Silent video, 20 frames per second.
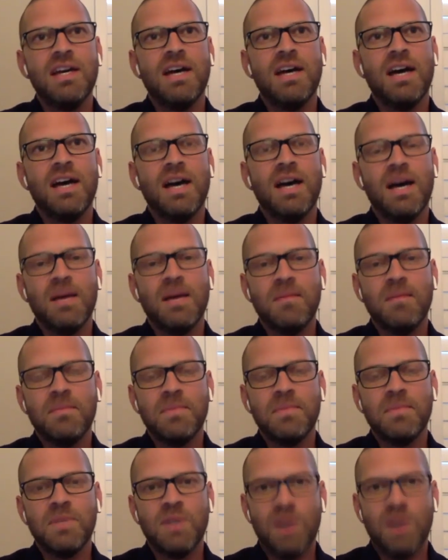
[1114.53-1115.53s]

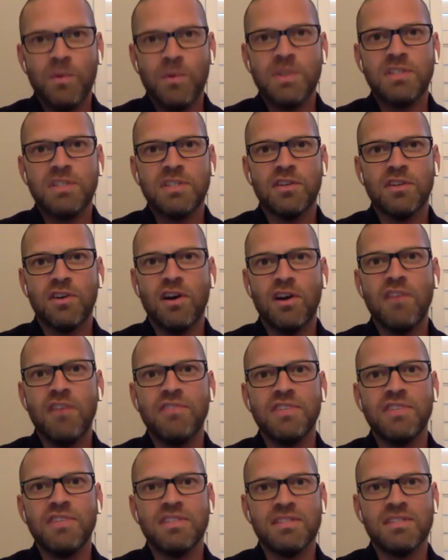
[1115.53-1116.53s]
you know, I went to her
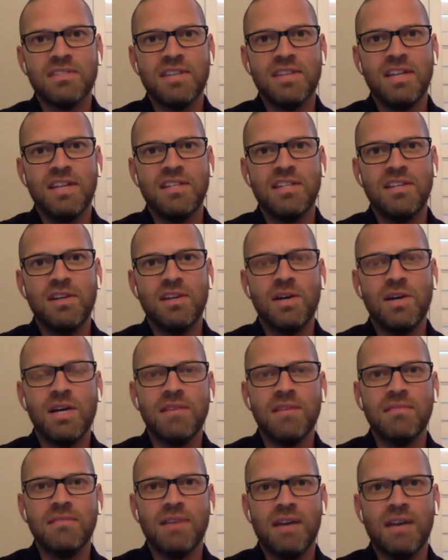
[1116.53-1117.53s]
office and said, you know,
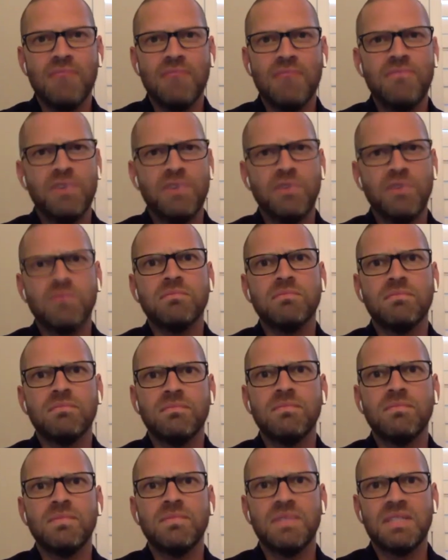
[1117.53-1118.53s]
I feel
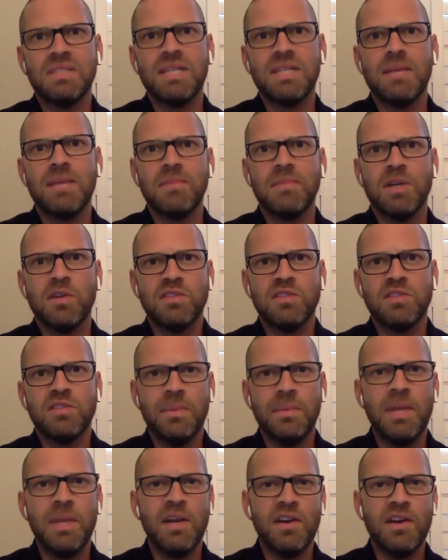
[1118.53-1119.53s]
it's time to go to
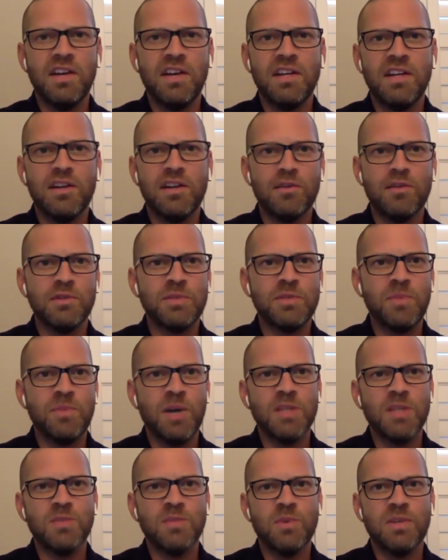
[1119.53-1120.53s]
seminary. And her
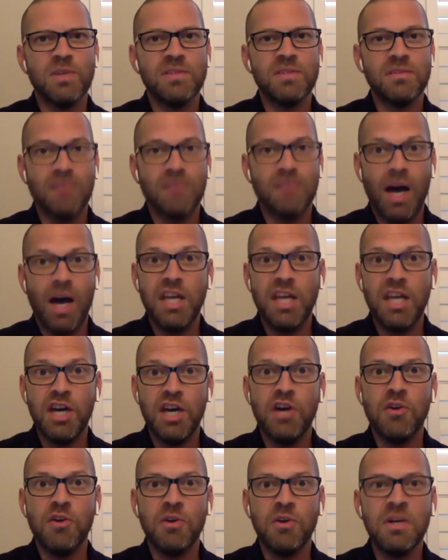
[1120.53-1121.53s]
response was, I
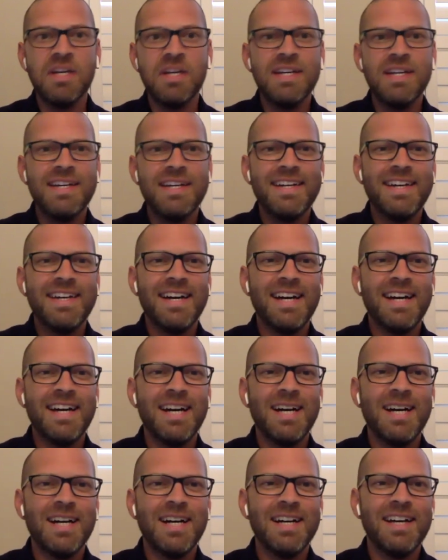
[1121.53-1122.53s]
know.
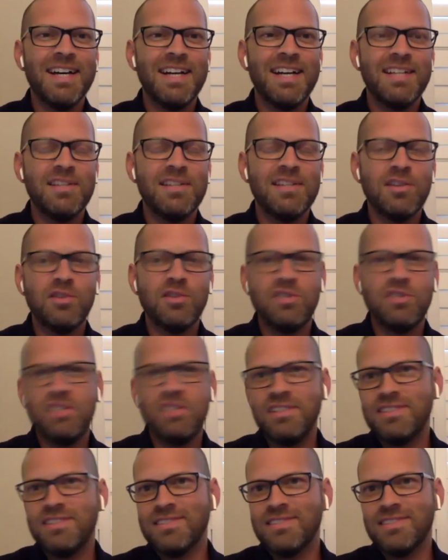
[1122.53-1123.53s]
And so
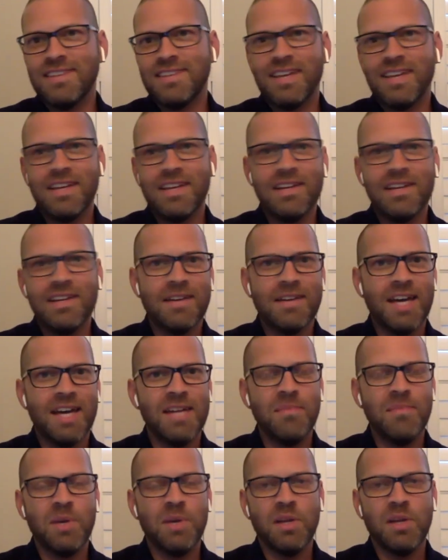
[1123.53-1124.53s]
she's kind
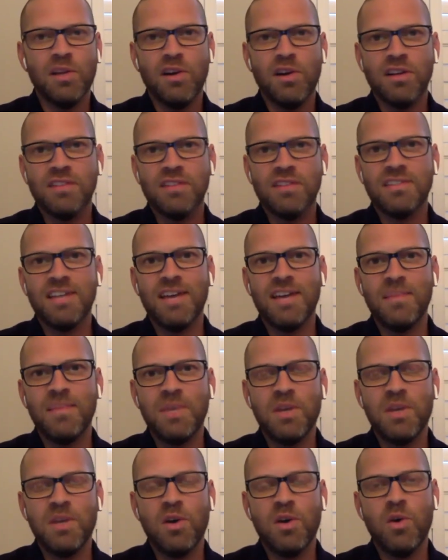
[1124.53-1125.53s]
of been alongside
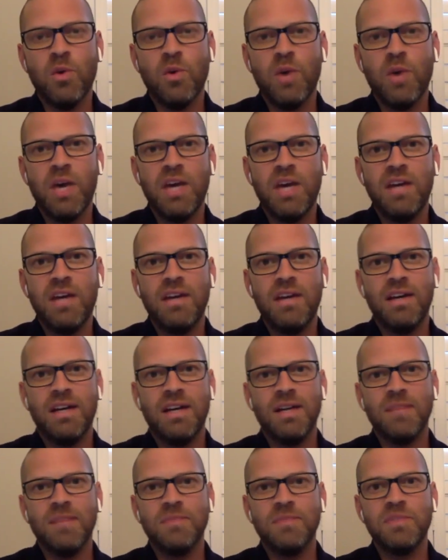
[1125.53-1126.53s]
me the whole way.
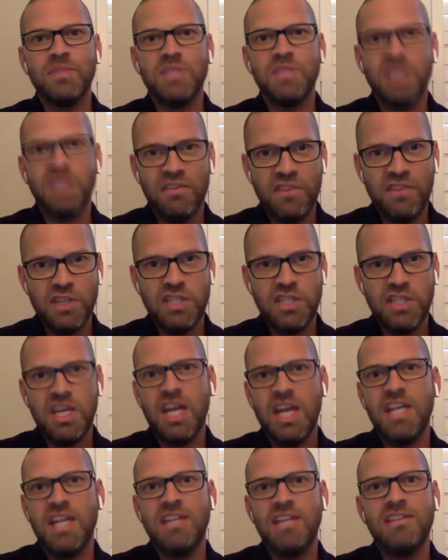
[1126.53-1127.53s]
She
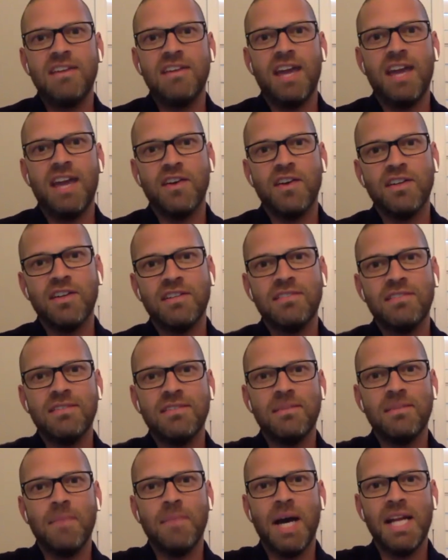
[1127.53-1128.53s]
officiated
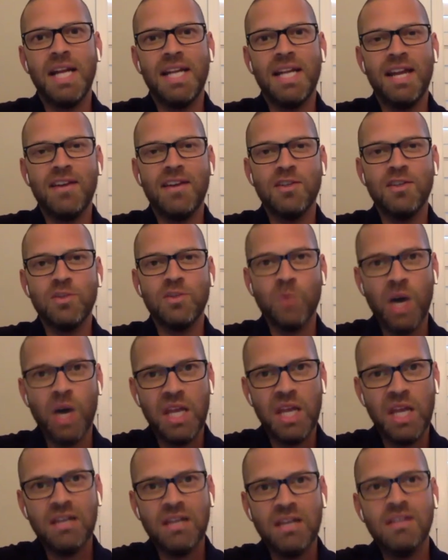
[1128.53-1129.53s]
mine and Aaron's
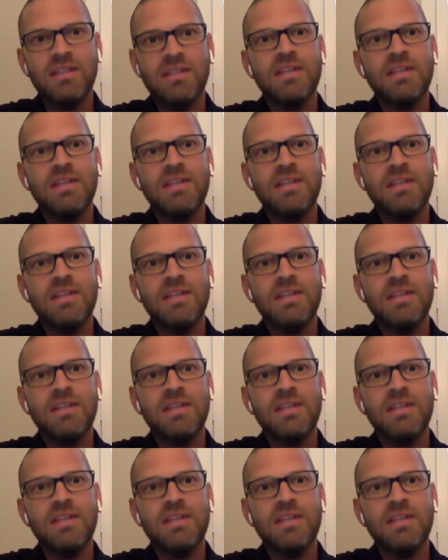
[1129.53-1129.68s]
wedding.